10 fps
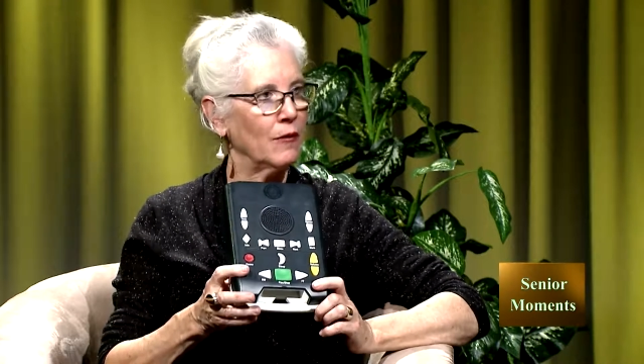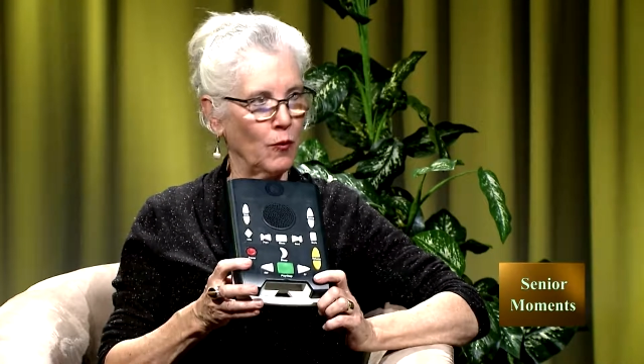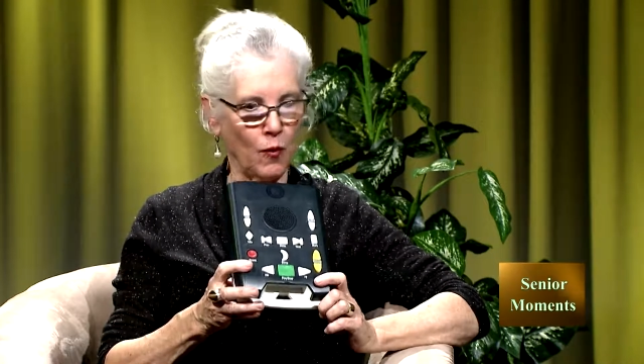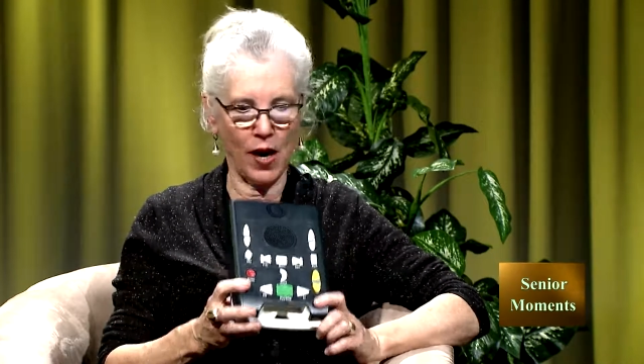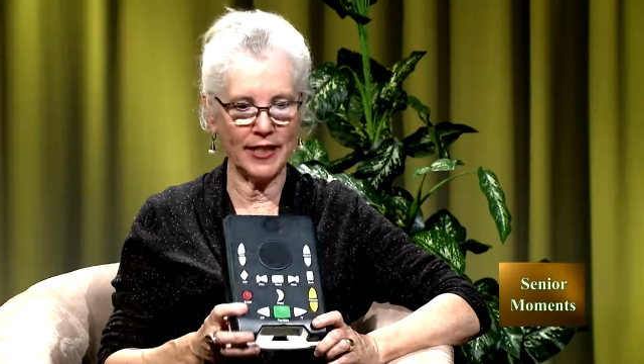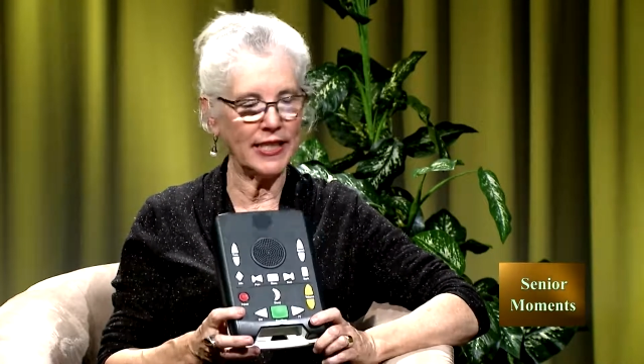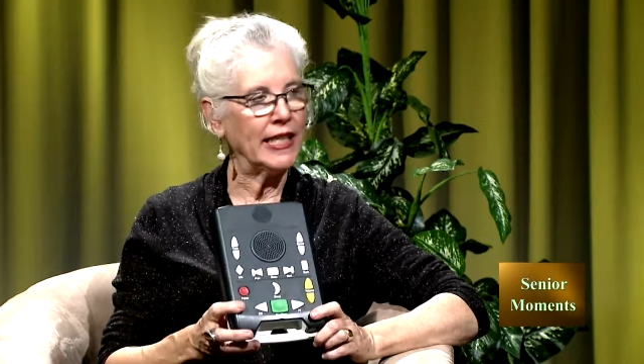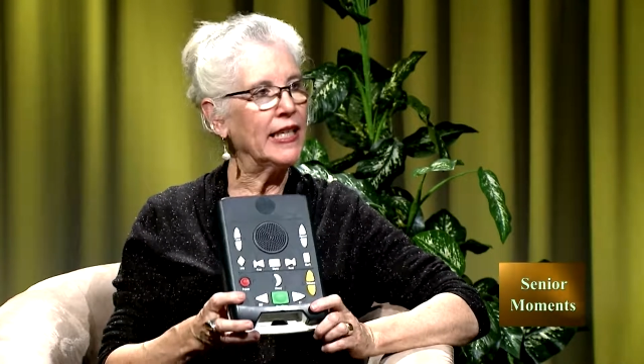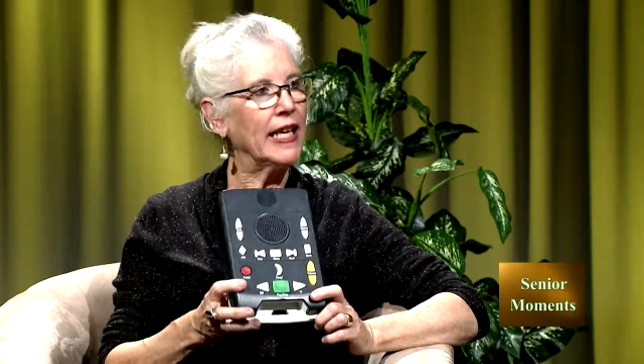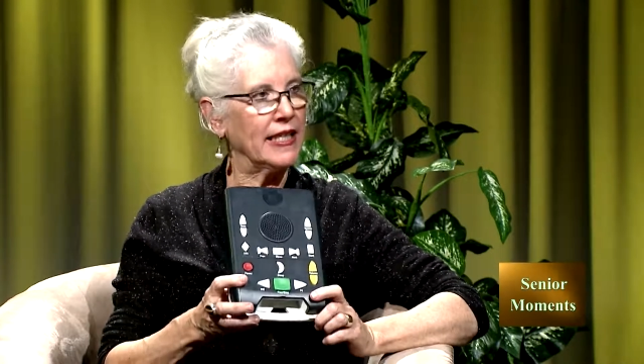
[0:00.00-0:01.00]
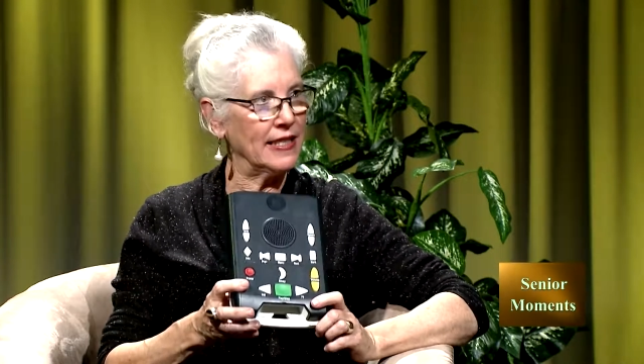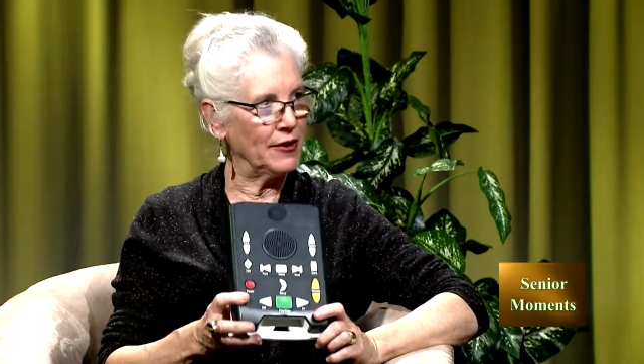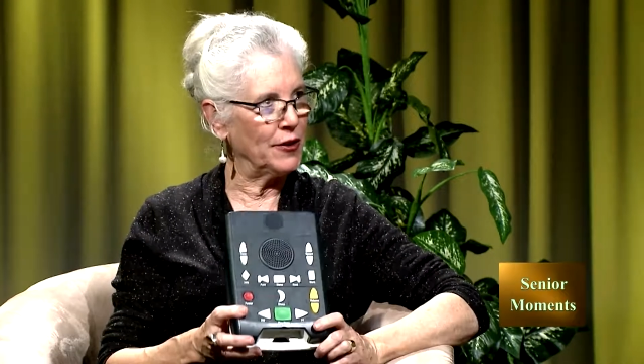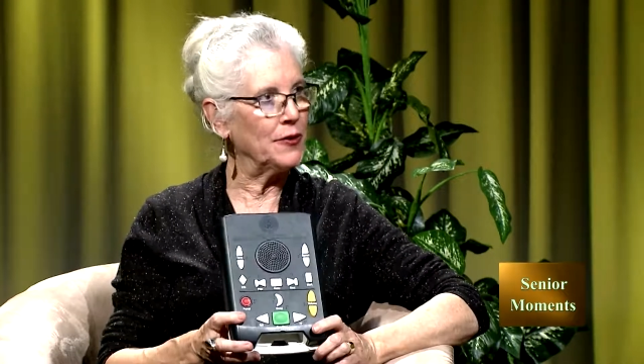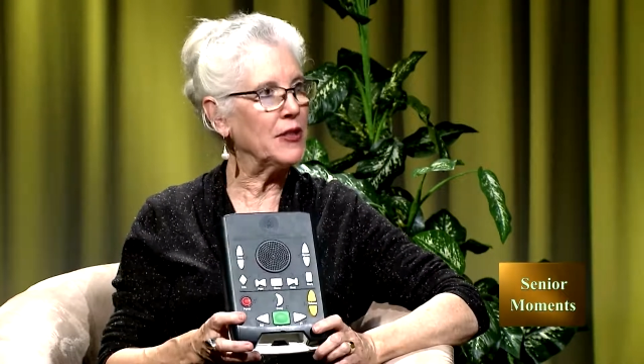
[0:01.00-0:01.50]
wants it and
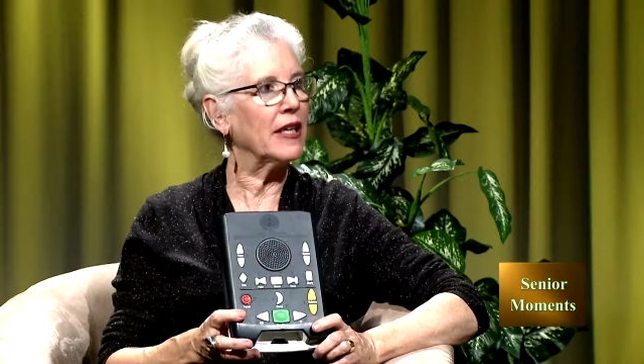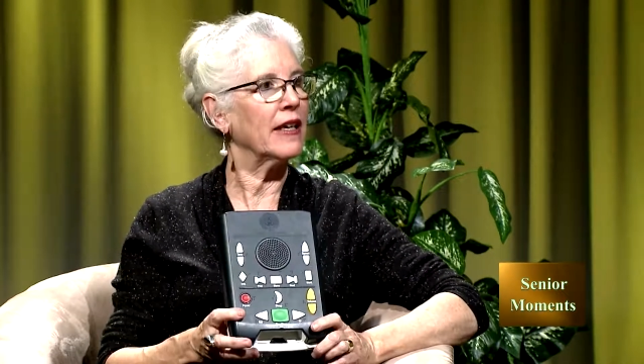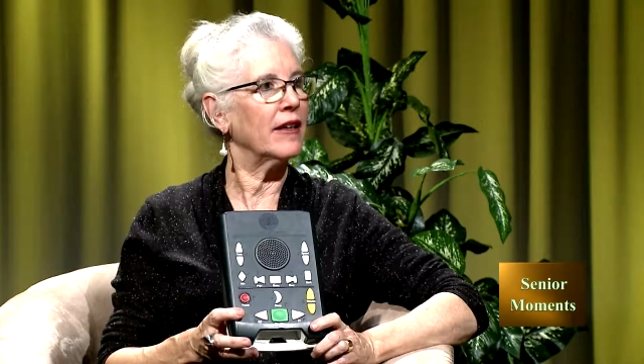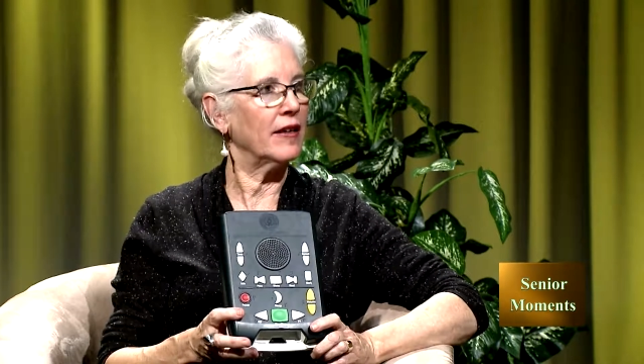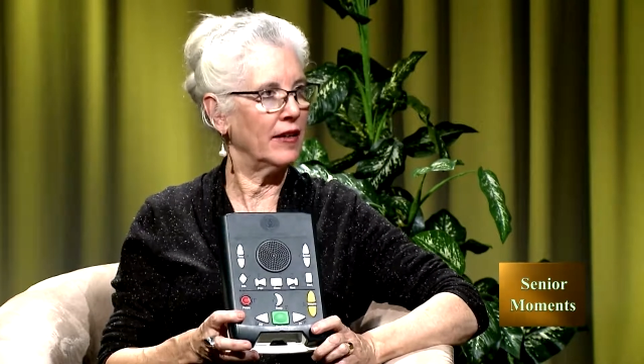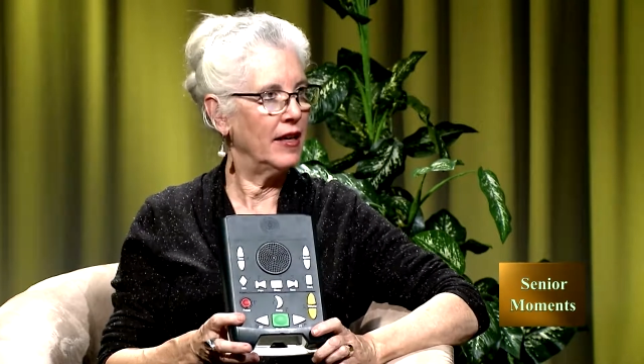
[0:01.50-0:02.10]
is using it,